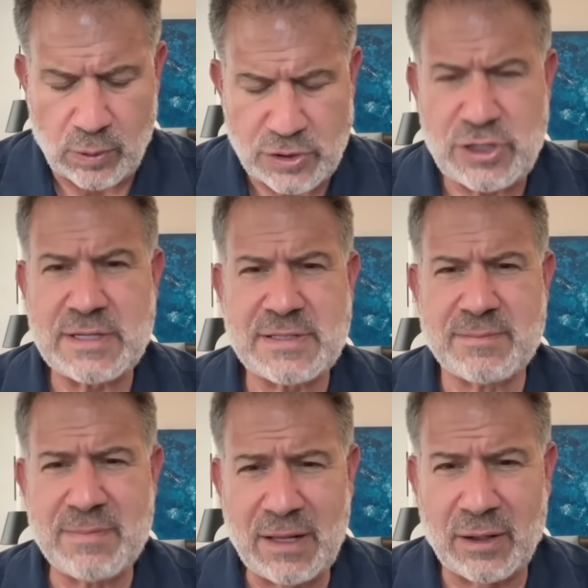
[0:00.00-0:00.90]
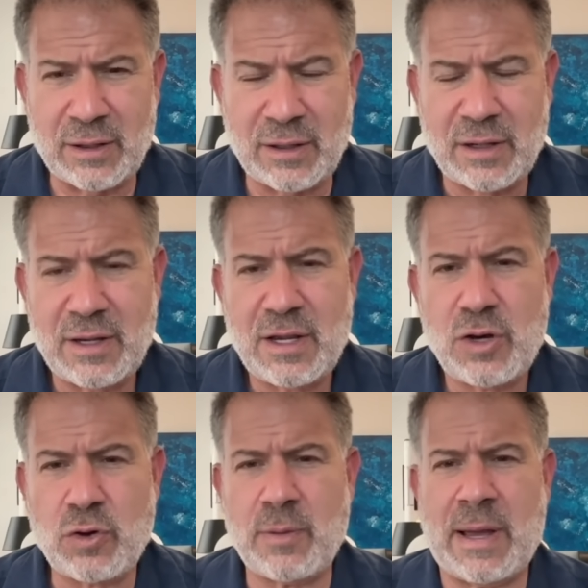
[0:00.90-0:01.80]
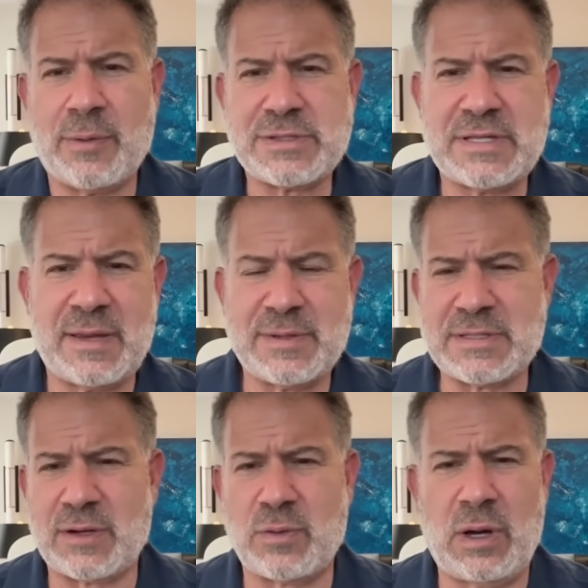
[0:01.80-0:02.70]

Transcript: Jason Miller, who come out with statements like,